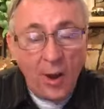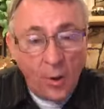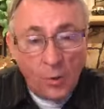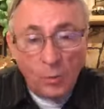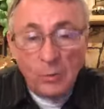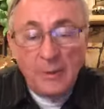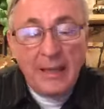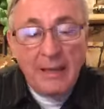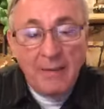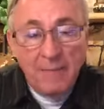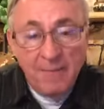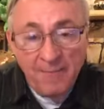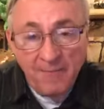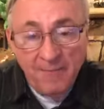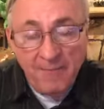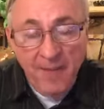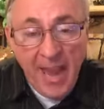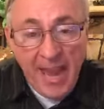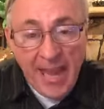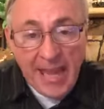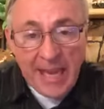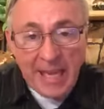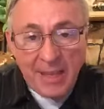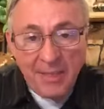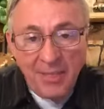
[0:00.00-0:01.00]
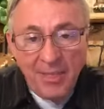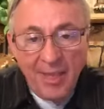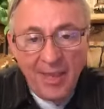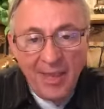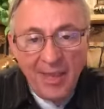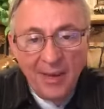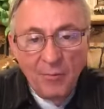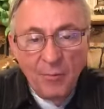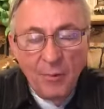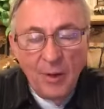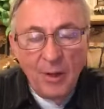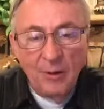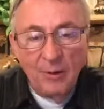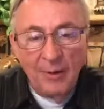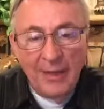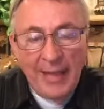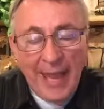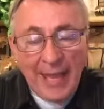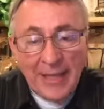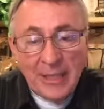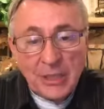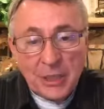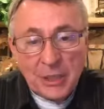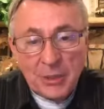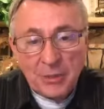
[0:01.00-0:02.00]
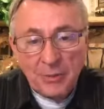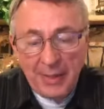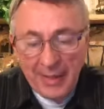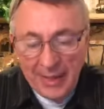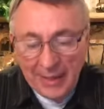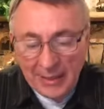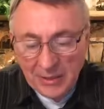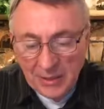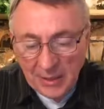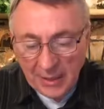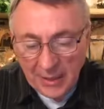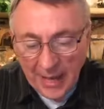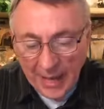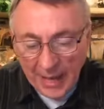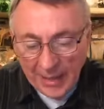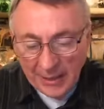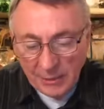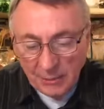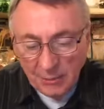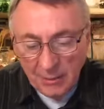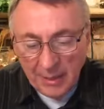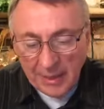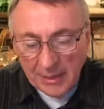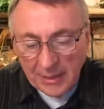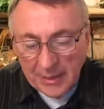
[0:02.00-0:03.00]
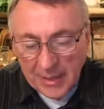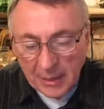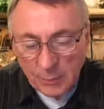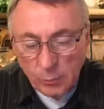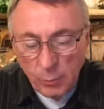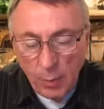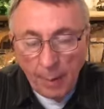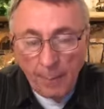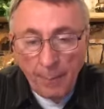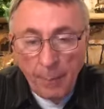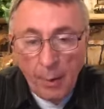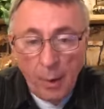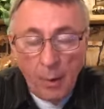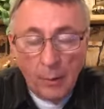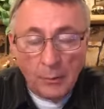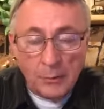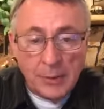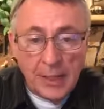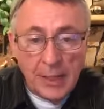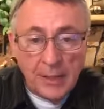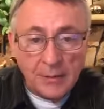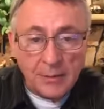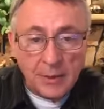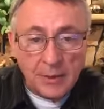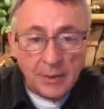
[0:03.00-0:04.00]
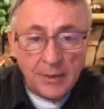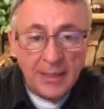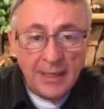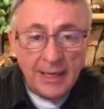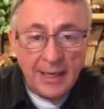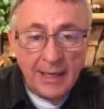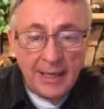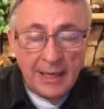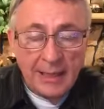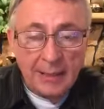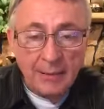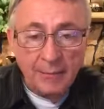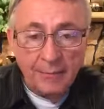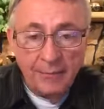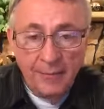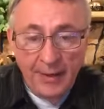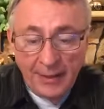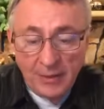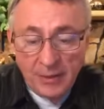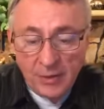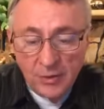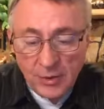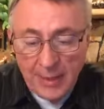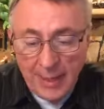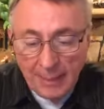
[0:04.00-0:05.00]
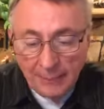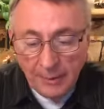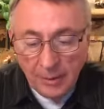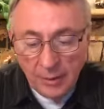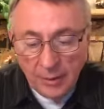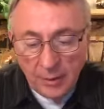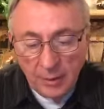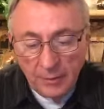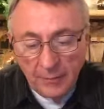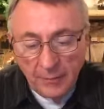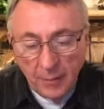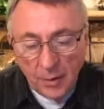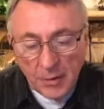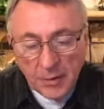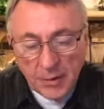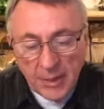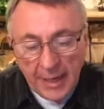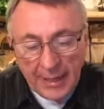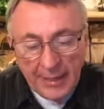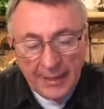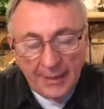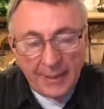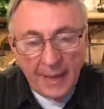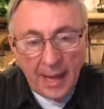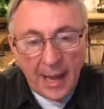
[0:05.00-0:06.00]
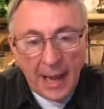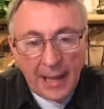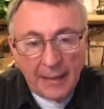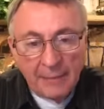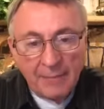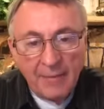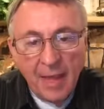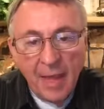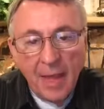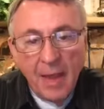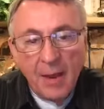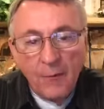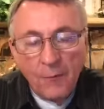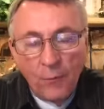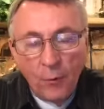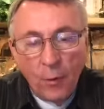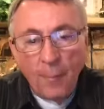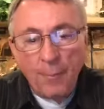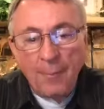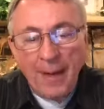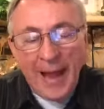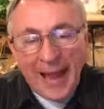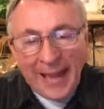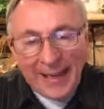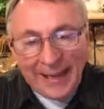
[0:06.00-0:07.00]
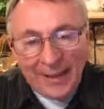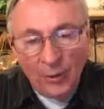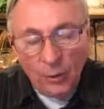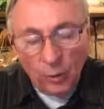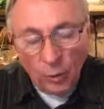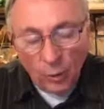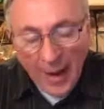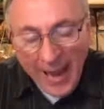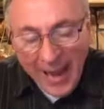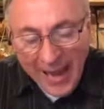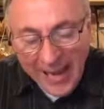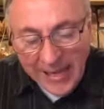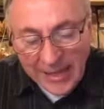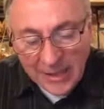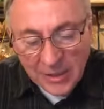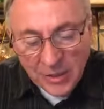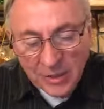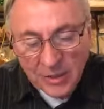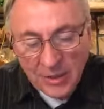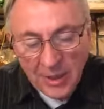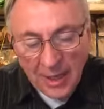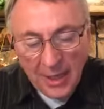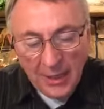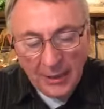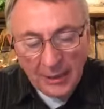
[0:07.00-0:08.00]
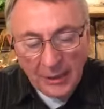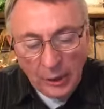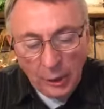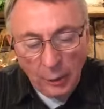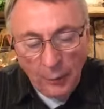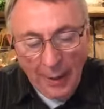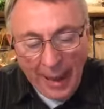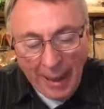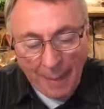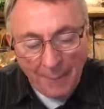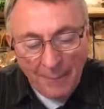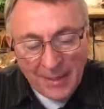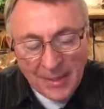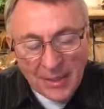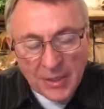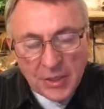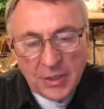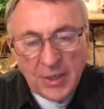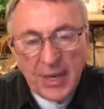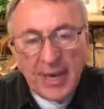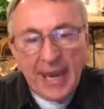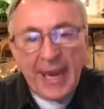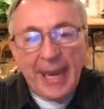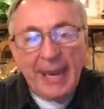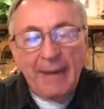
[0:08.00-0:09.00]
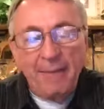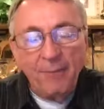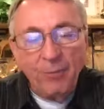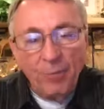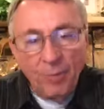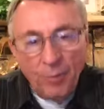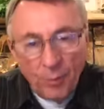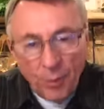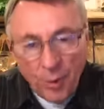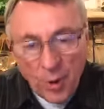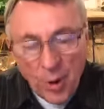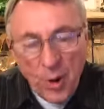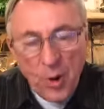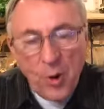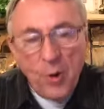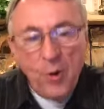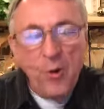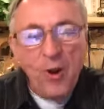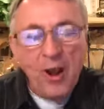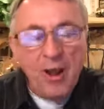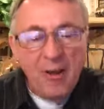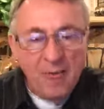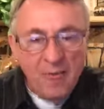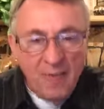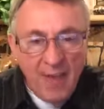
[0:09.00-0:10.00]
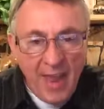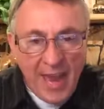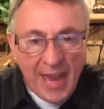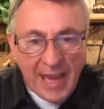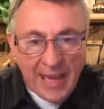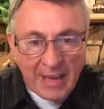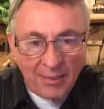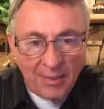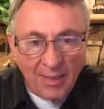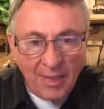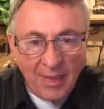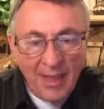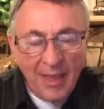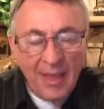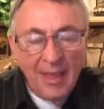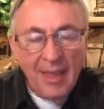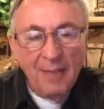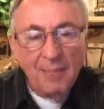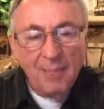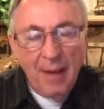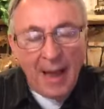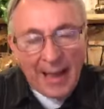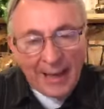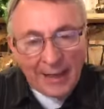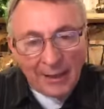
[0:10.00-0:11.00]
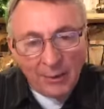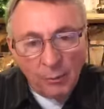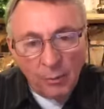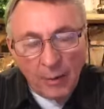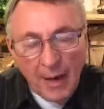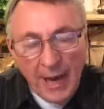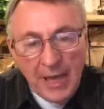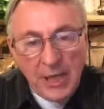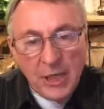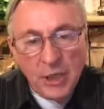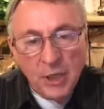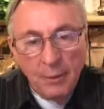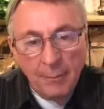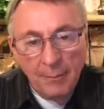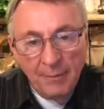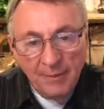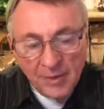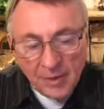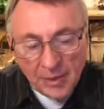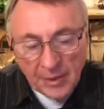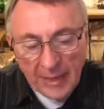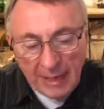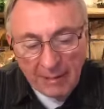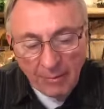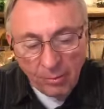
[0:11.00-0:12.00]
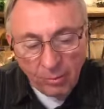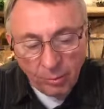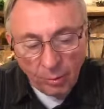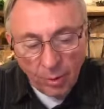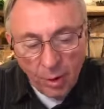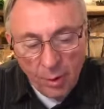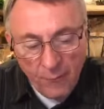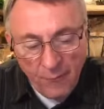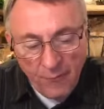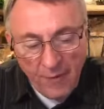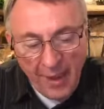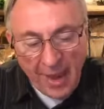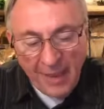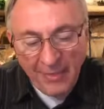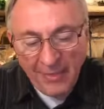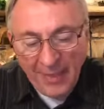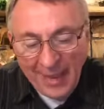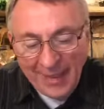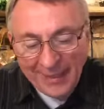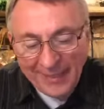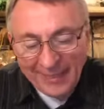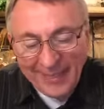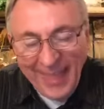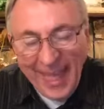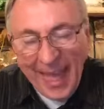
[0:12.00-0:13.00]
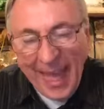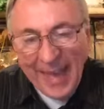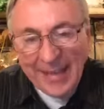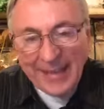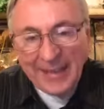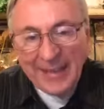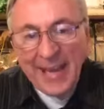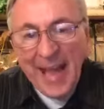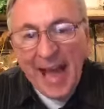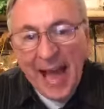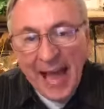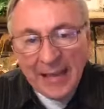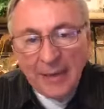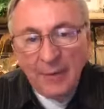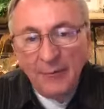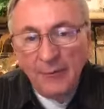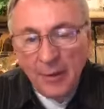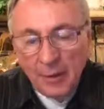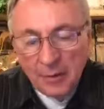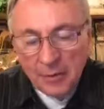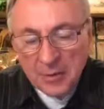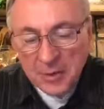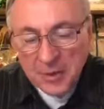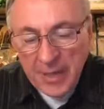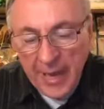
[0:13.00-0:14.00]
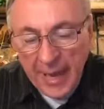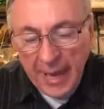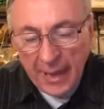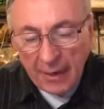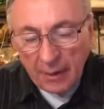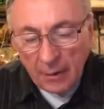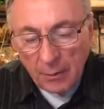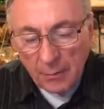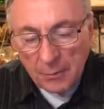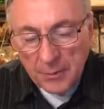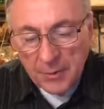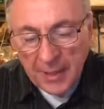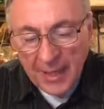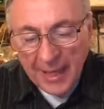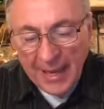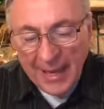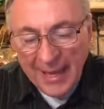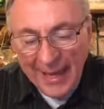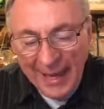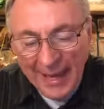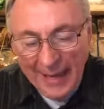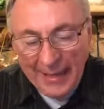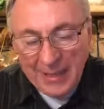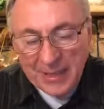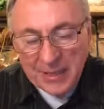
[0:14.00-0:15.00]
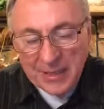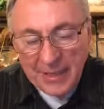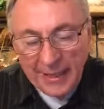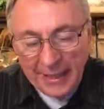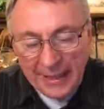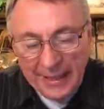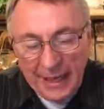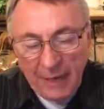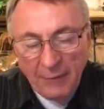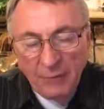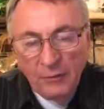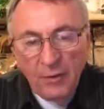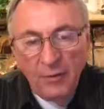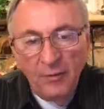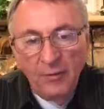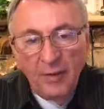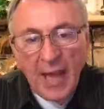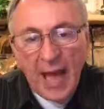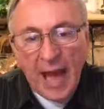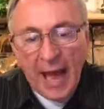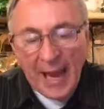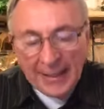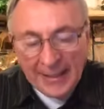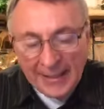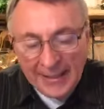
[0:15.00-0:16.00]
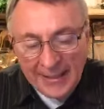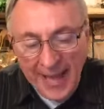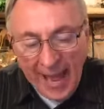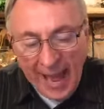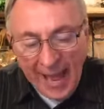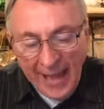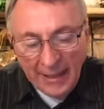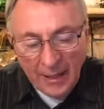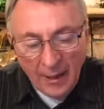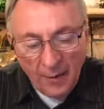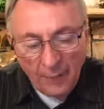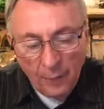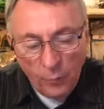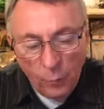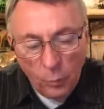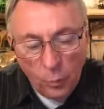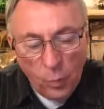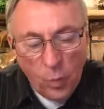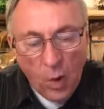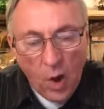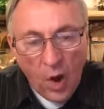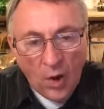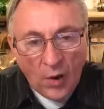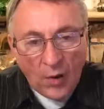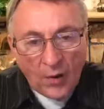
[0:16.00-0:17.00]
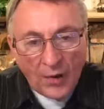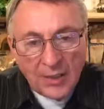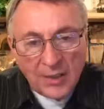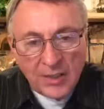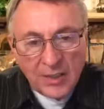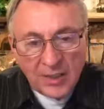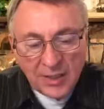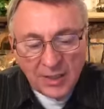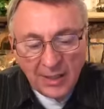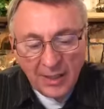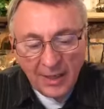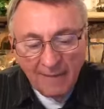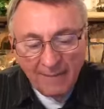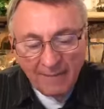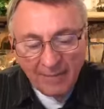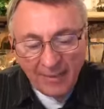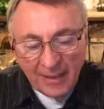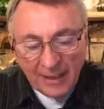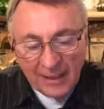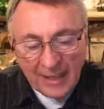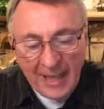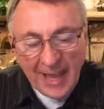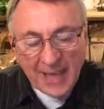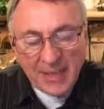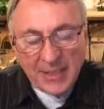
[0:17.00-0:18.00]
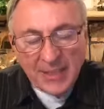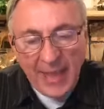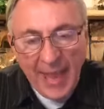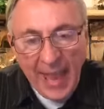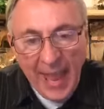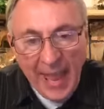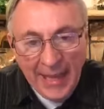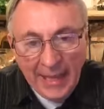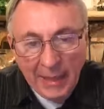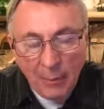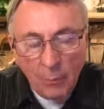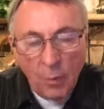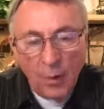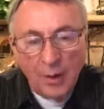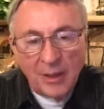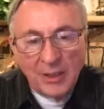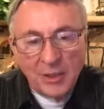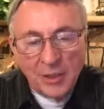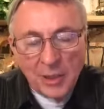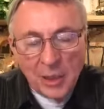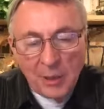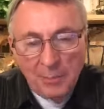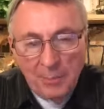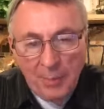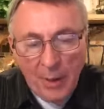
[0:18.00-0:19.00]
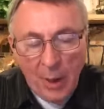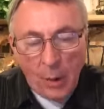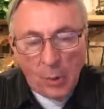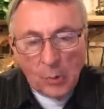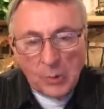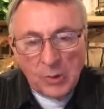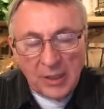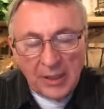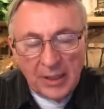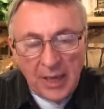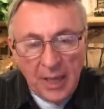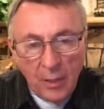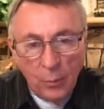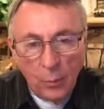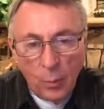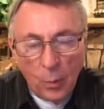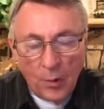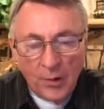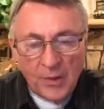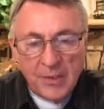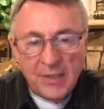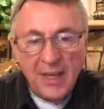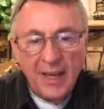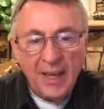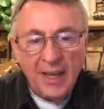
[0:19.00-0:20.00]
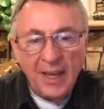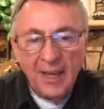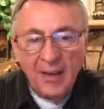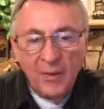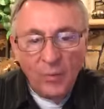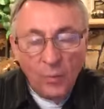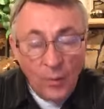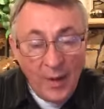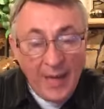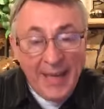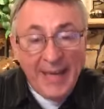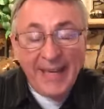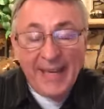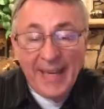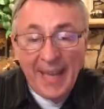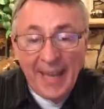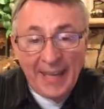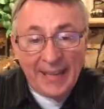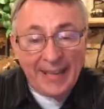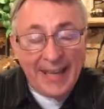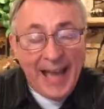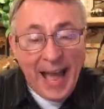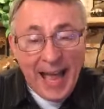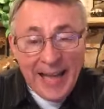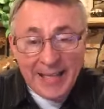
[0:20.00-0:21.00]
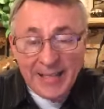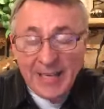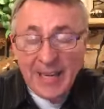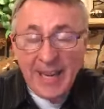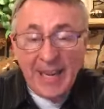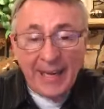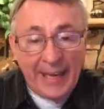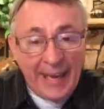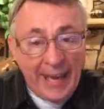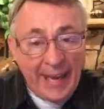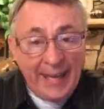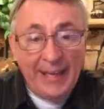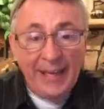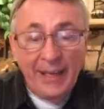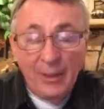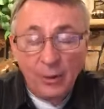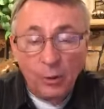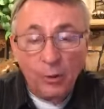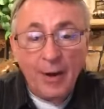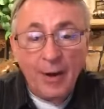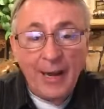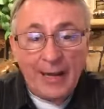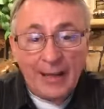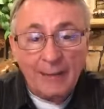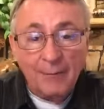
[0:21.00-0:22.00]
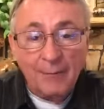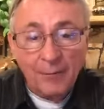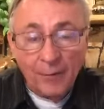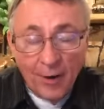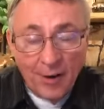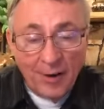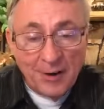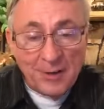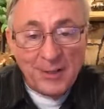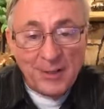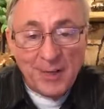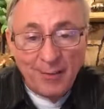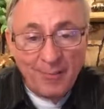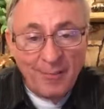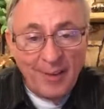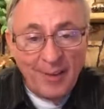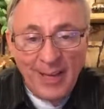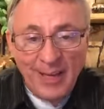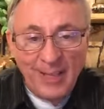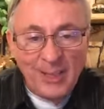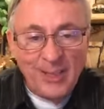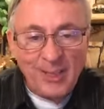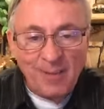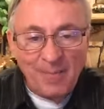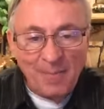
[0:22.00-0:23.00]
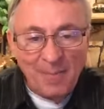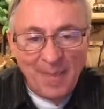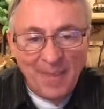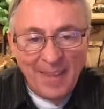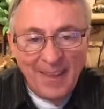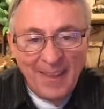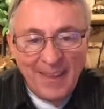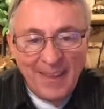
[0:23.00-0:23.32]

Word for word: Only faith will get you into God's grace. That's why Paul tells us in Ephesians chapter 2, verse 8 and 9 For by grace you have been saved through faith. By grace you've been saved through faith, and that not of yourselves. It is the gift of God, not of works, lest anyone should boast. In other words, we cannot take any credit for our salvation.